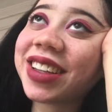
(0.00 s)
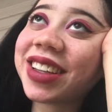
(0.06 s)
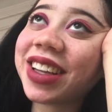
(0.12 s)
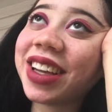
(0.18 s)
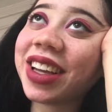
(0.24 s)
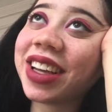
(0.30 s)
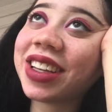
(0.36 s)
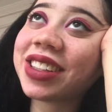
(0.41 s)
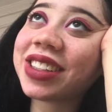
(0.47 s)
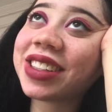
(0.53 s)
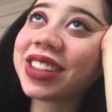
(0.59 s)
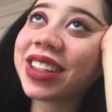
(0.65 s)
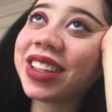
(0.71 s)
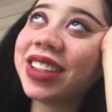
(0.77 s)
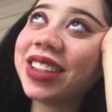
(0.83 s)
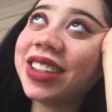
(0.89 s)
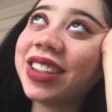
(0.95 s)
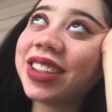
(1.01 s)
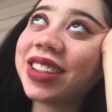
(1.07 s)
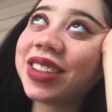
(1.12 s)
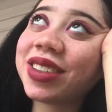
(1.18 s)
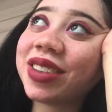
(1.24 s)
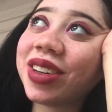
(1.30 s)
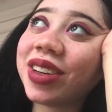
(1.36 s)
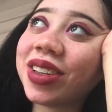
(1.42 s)
Like, it's, I
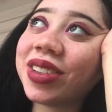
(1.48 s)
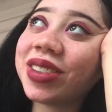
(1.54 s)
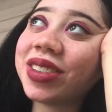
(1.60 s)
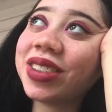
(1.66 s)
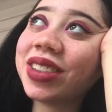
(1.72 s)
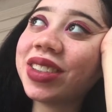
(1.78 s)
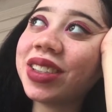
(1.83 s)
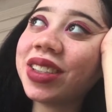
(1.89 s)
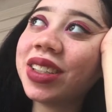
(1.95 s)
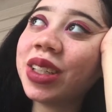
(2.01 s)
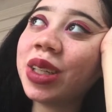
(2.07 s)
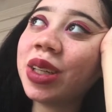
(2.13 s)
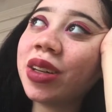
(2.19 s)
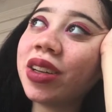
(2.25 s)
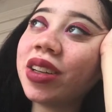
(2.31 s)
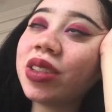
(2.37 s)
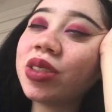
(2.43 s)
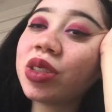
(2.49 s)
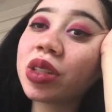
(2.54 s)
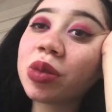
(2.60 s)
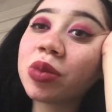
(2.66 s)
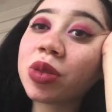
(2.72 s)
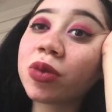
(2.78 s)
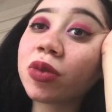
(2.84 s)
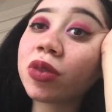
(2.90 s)
don't know, if she
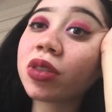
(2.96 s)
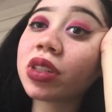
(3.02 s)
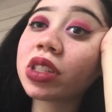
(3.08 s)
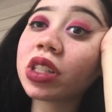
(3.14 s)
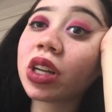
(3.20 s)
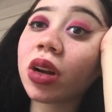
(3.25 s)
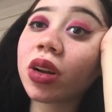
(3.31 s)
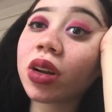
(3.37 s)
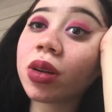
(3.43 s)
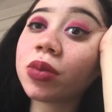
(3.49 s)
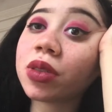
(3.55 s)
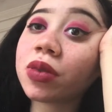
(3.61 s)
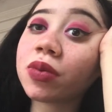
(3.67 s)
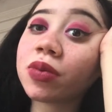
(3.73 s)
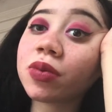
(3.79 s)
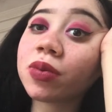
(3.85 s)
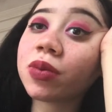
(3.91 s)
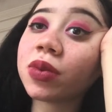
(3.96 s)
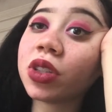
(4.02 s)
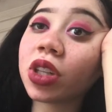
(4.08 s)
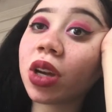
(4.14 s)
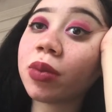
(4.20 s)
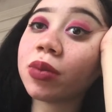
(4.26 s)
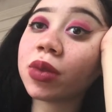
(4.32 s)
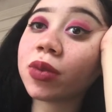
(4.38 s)
comes before the shower,
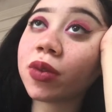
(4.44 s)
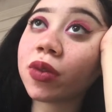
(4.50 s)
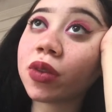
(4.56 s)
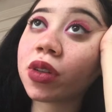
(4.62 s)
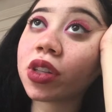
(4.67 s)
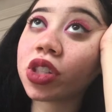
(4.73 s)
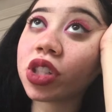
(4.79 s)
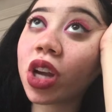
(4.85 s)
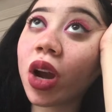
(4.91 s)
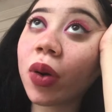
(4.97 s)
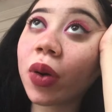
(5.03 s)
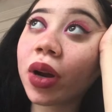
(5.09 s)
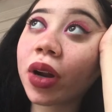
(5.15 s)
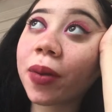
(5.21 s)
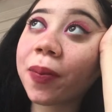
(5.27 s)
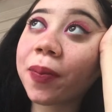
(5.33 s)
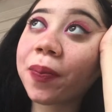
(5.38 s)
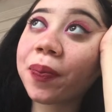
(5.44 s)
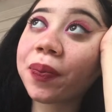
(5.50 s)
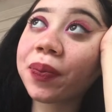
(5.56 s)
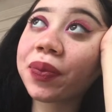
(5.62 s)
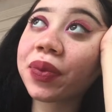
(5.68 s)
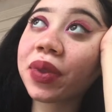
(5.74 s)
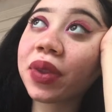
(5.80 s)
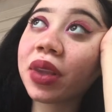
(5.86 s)
she comes before the shower,
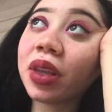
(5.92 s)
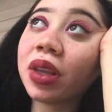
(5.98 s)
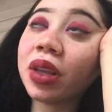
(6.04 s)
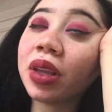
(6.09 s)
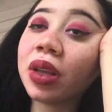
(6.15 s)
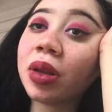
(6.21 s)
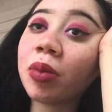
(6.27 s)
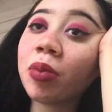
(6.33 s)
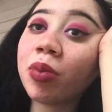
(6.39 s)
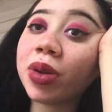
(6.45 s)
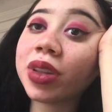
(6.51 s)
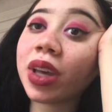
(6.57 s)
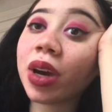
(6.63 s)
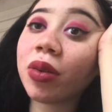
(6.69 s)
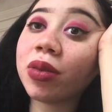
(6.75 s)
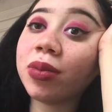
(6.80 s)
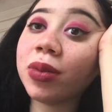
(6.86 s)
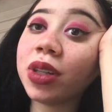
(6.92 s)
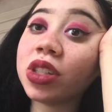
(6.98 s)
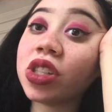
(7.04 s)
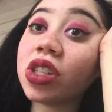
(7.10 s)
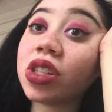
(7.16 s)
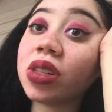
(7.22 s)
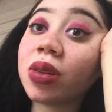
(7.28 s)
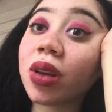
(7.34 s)
but that would mean
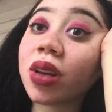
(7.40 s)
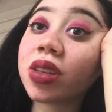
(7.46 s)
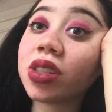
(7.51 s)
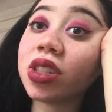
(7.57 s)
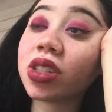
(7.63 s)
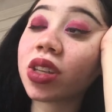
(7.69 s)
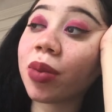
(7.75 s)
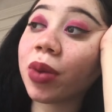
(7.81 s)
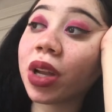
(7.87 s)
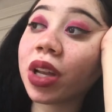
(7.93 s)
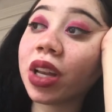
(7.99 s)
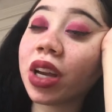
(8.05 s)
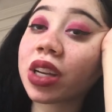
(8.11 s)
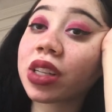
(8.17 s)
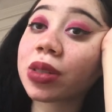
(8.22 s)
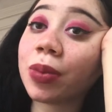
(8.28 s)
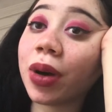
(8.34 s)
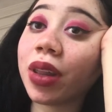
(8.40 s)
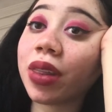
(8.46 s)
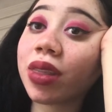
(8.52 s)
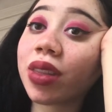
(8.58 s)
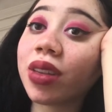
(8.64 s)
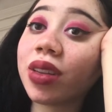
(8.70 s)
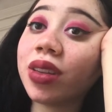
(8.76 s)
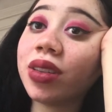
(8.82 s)
she's coming next month,
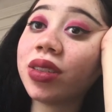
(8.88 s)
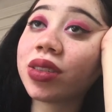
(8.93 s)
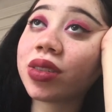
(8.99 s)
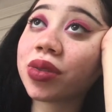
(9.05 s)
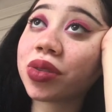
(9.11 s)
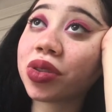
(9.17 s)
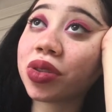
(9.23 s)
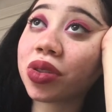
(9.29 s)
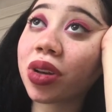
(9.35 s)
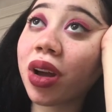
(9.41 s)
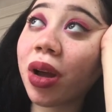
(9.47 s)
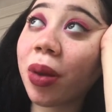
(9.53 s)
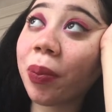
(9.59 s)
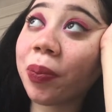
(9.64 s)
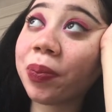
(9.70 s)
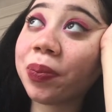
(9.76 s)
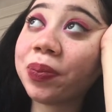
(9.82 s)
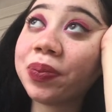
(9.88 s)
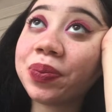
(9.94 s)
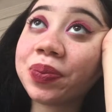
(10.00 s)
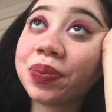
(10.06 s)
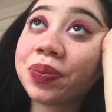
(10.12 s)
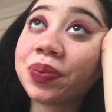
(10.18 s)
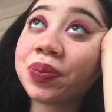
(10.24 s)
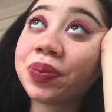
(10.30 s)
so she'll come
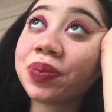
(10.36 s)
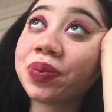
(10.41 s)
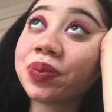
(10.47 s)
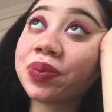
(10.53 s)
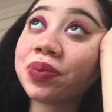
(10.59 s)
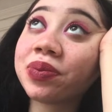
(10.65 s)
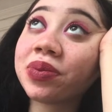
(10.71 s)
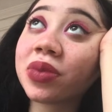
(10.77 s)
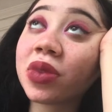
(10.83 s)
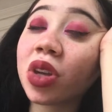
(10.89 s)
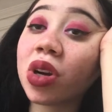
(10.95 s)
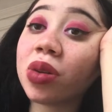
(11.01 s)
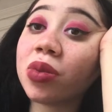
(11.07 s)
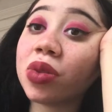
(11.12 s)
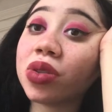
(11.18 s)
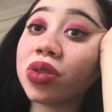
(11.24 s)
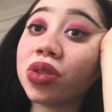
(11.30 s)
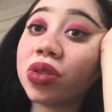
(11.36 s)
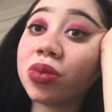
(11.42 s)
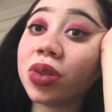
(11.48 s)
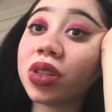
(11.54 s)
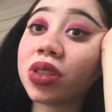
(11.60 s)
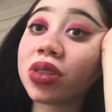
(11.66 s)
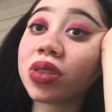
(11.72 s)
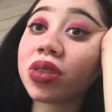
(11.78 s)
almost 2
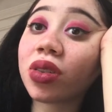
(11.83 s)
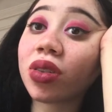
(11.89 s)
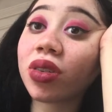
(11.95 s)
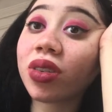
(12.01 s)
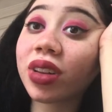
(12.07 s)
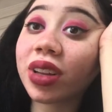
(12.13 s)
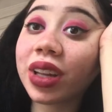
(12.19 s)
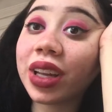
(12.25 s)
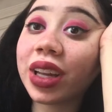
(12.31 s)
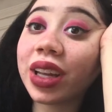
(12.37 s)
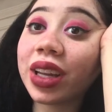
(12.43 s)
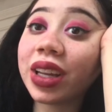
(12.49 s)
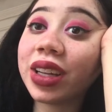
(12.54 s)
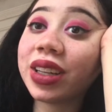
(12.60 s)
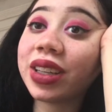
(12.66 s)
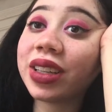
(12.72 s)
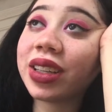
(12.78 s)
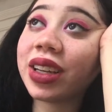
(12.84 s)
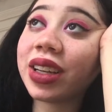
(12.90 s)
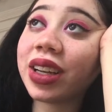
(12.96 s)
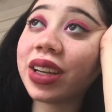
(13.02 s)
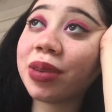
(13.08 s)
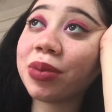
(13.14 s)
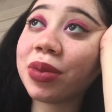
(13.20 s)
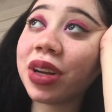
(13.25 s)
months early,
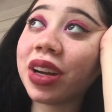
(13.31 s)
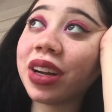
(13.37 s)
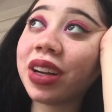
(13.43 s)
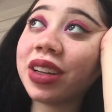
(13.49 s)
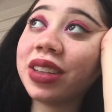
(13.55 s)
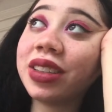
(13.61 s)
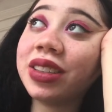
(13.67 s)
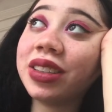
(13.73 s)
and I